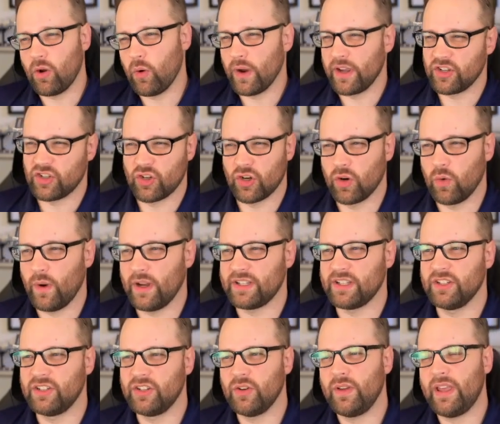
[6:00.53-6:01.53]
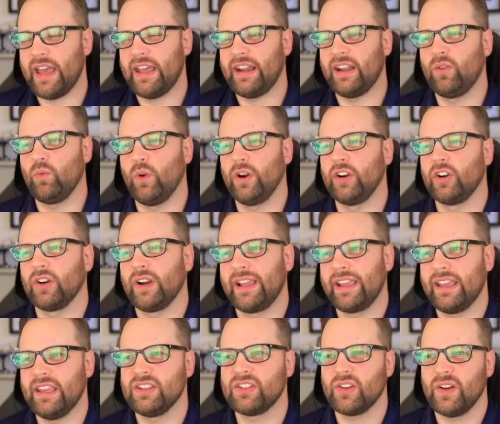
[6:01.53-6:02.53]
sure what to do yet, and wondering,
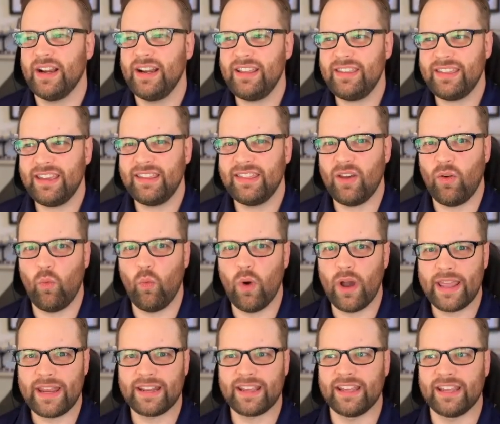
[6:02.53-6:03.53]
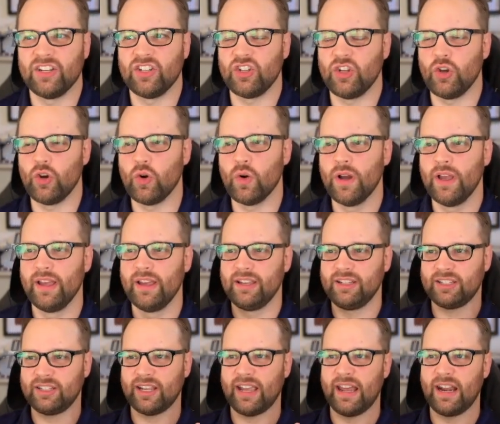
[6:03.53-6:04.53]
is there anything that white can do
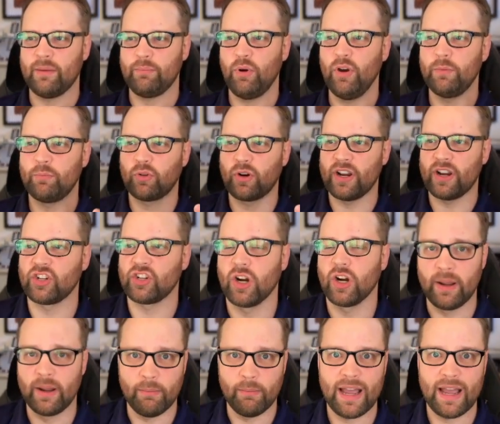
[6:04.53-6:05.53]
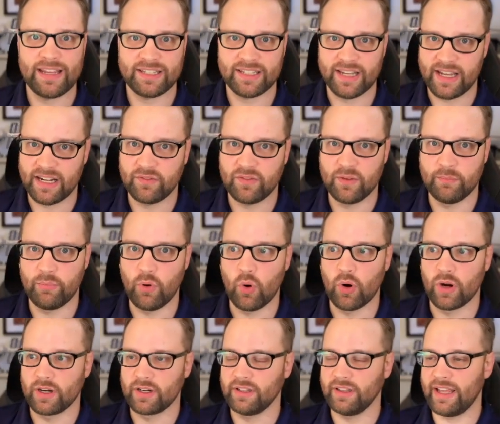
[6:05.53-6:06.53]
to kind of put pressure on my side of the
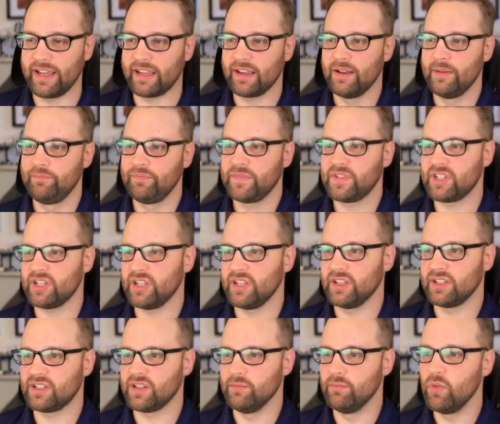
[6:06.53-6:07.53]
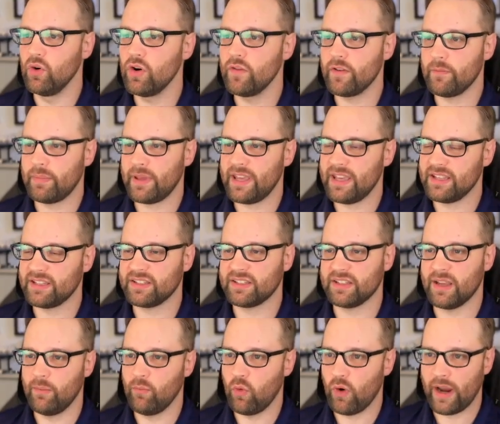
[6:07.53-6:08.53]
board? Like to move a piece
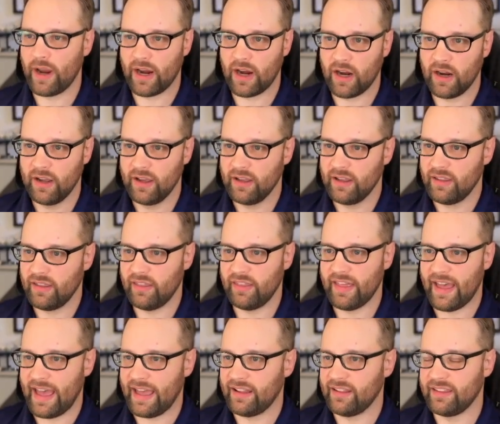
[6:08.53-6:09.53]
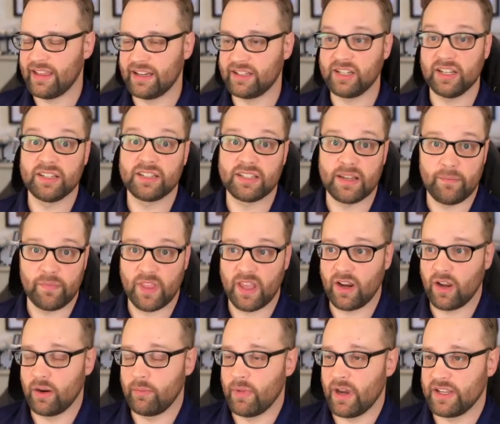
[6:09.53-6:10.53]
somewhere that does something
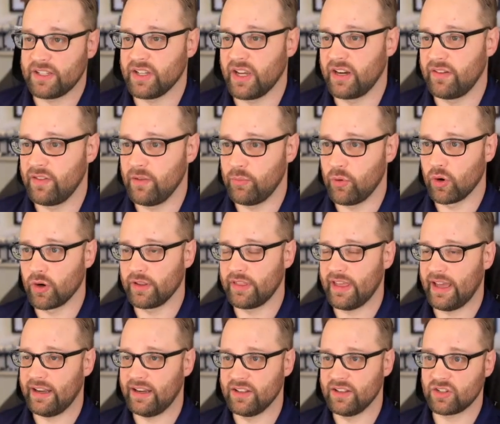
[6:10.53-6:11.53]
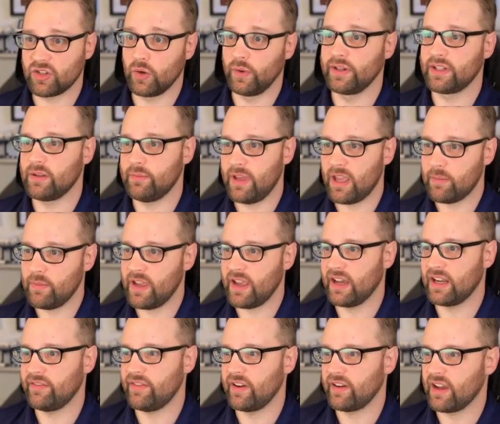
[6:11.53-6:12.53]
on my side of the board that is going to make me kind
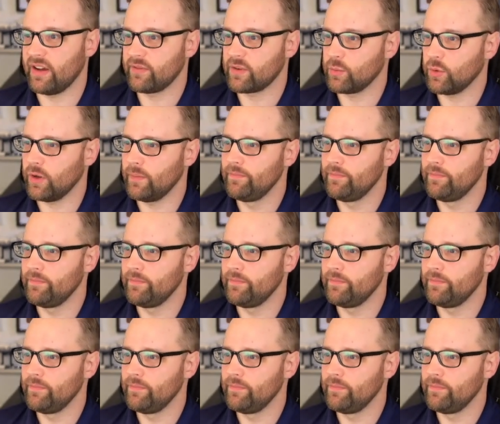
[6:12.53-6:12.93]
of uncomfortable.